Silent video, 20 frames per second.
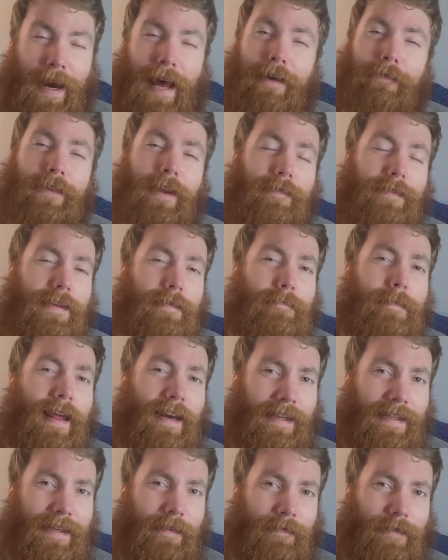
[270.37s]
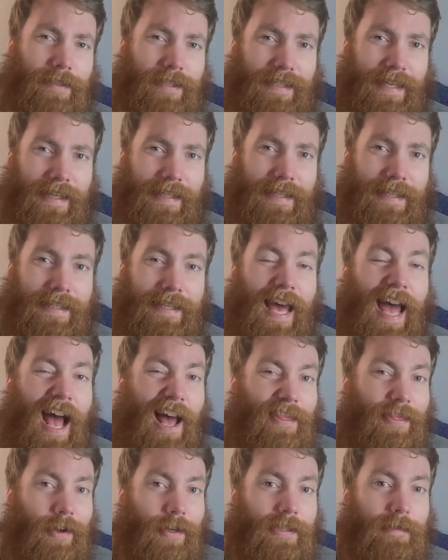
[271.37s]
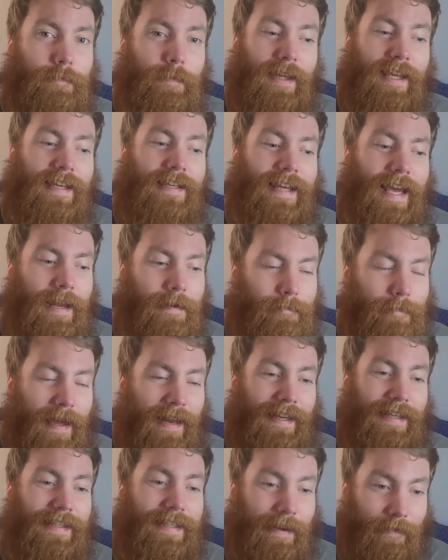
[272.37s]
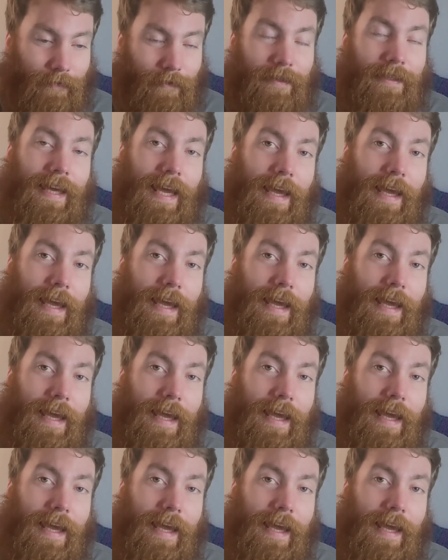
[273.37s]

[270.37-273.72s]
and I've lived in many different cities and thus played in many different